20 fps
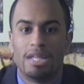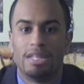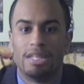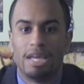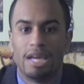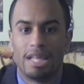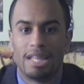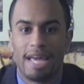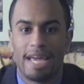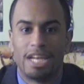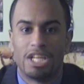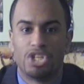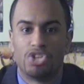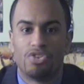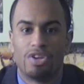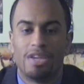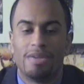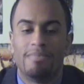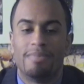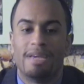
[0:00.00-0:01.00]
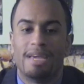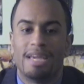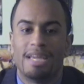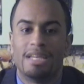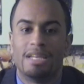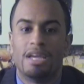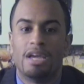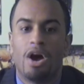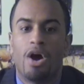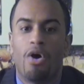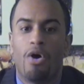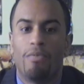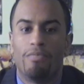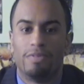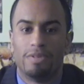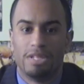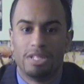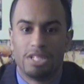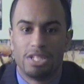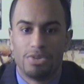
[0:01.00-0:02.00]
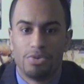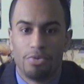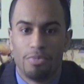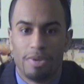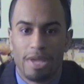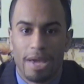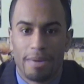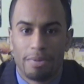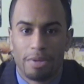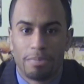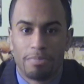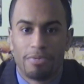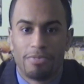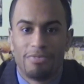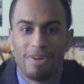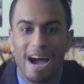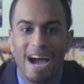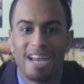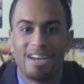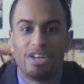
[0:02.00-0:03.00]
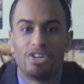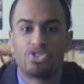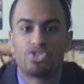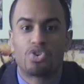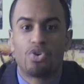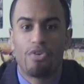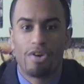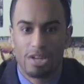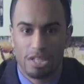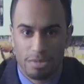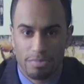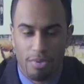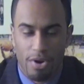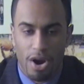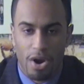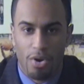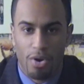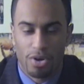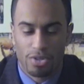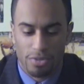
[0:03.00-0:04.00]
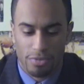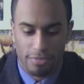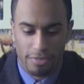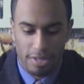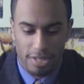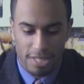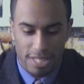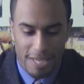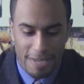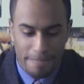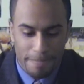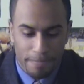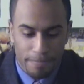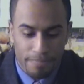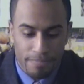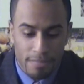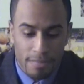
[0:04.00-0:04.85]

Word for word: the Atlanta Dream, and hopefully she will be able to provide a scoring spark also for the team.